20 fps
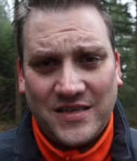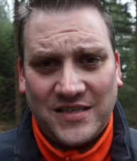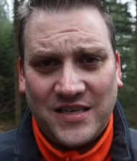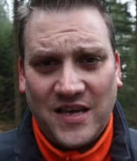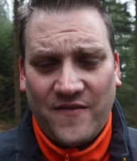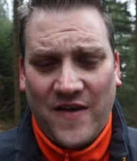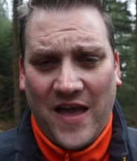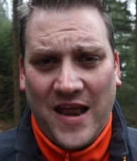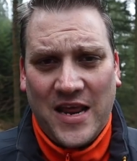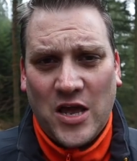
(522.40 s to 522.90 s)

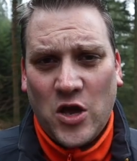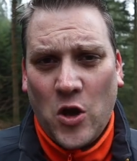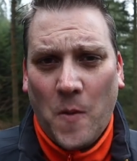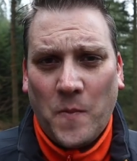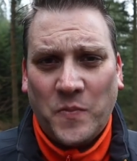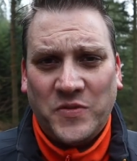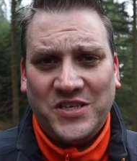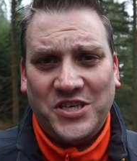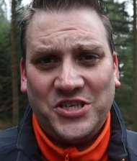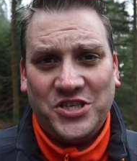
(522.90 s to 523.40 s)
see if any
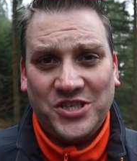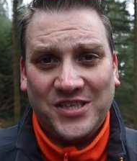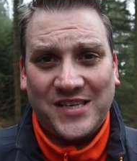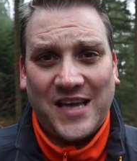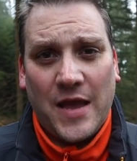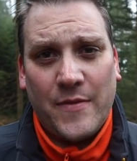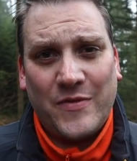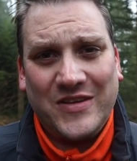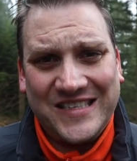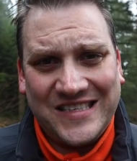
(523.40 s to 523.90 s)
compositions
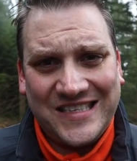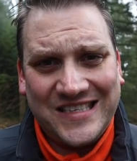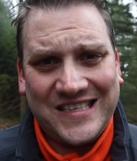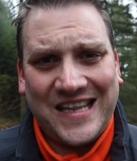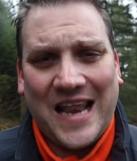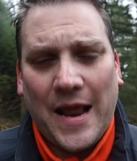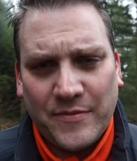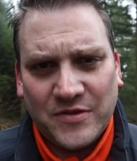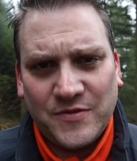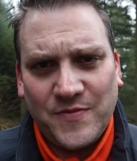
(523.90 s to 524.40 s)
came and
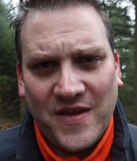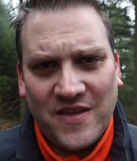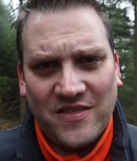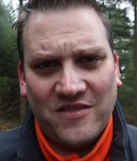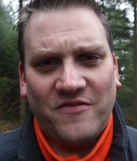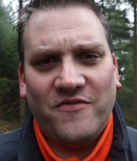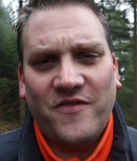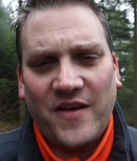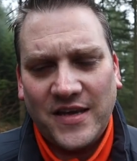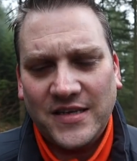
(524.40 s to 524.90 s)
slapped me
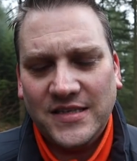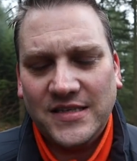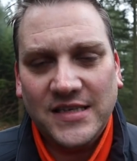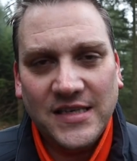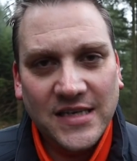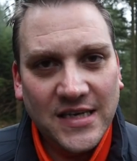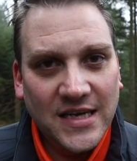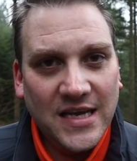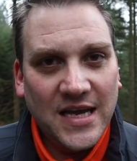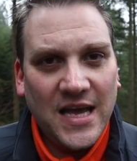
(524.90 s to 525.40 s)
in the face.
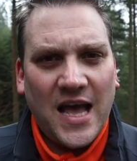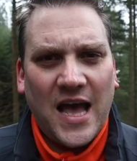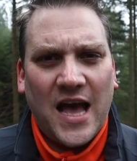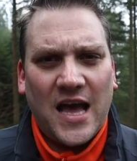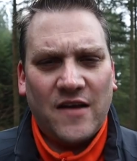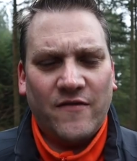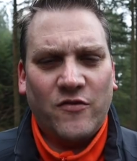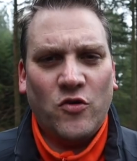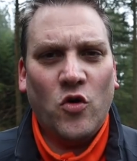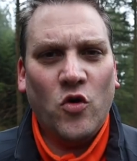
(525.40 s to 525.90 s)

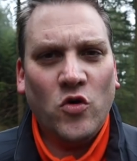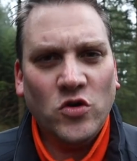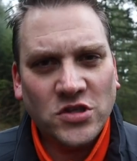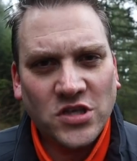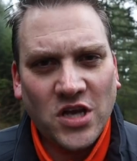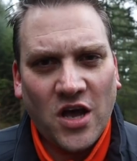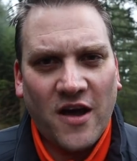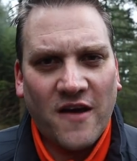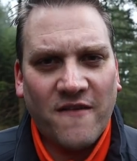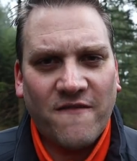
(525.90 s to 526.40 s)
And of
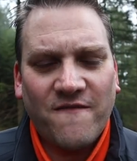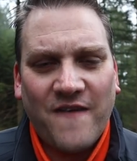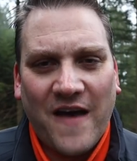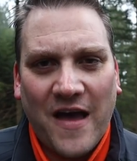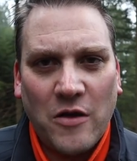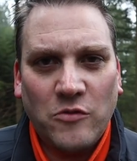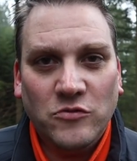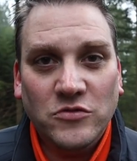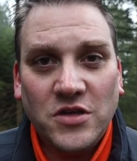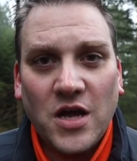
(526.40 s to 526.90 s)
course, I
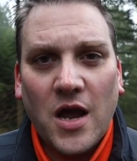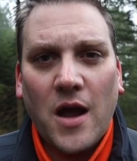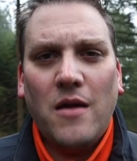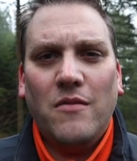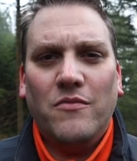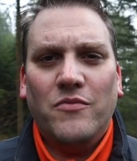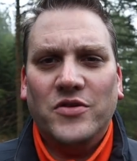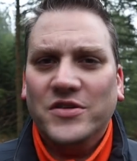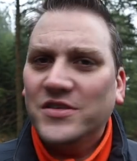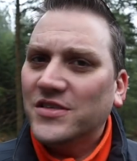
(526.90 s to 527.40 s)
found
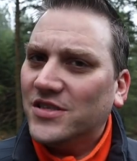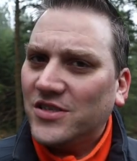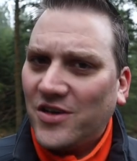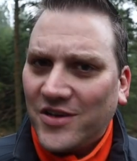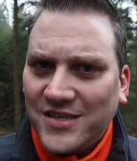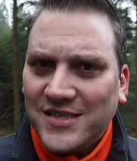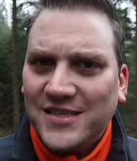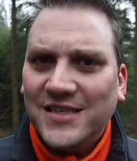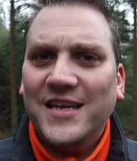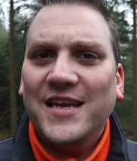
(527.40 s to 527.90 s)

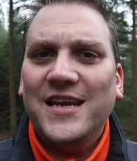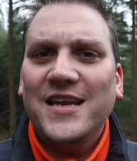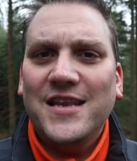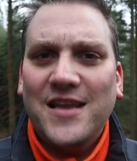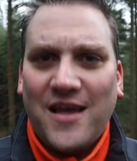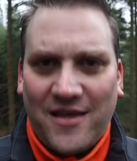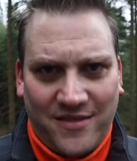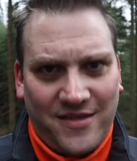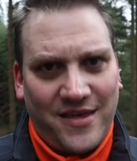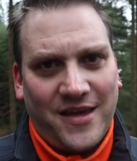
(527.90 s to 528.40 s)
precisely
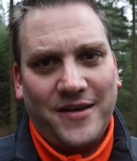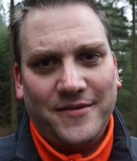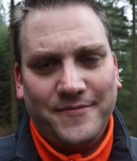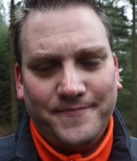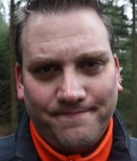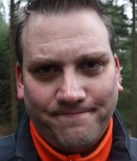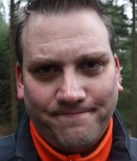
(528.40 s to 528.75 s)
nothing.